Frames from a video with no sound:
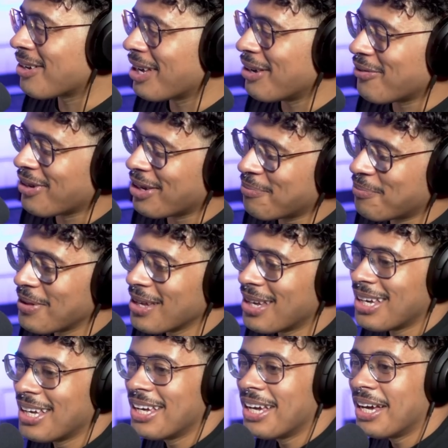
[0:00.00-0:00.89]
Okay, fine.
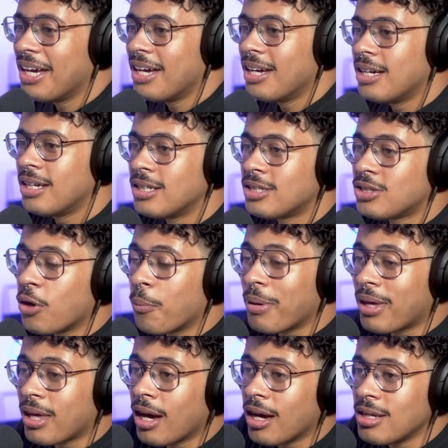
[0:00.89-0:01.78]
So
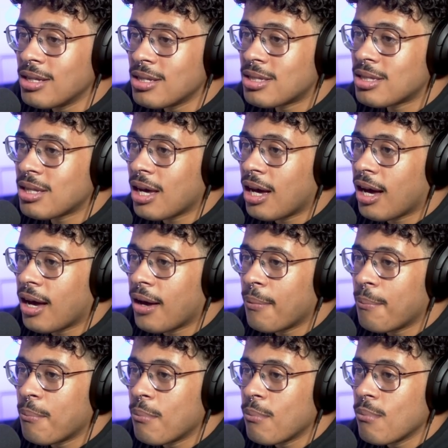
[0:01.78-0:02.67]
because
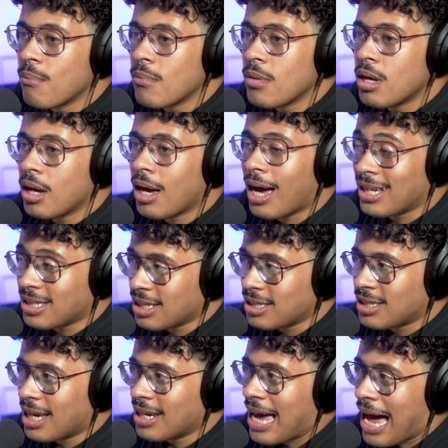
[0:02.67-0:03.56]
uh, as
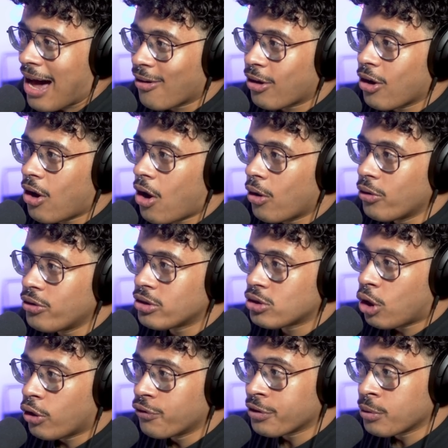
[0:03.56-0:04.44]
I said, alcohol
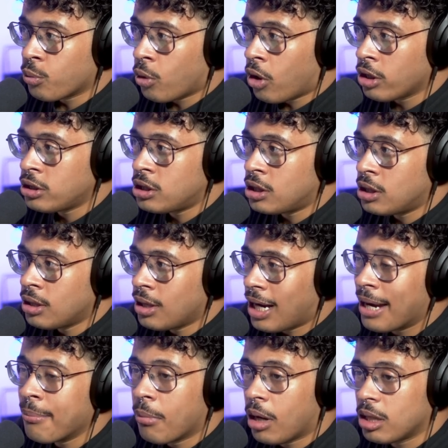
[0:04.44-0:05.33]
dissolves in water,
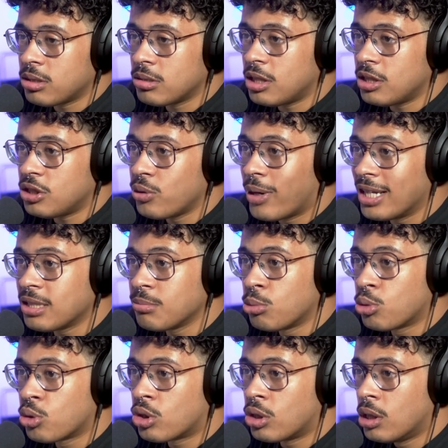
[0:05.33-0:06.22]
and mm-hmm. muscle tissue has
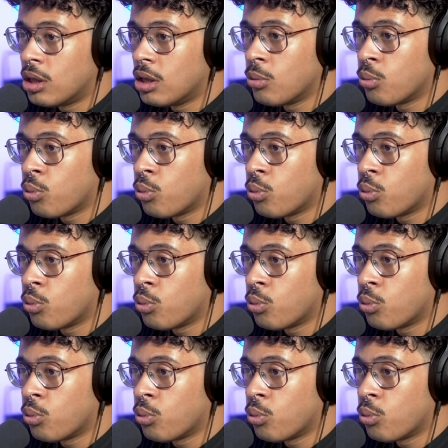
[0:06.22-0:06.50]
more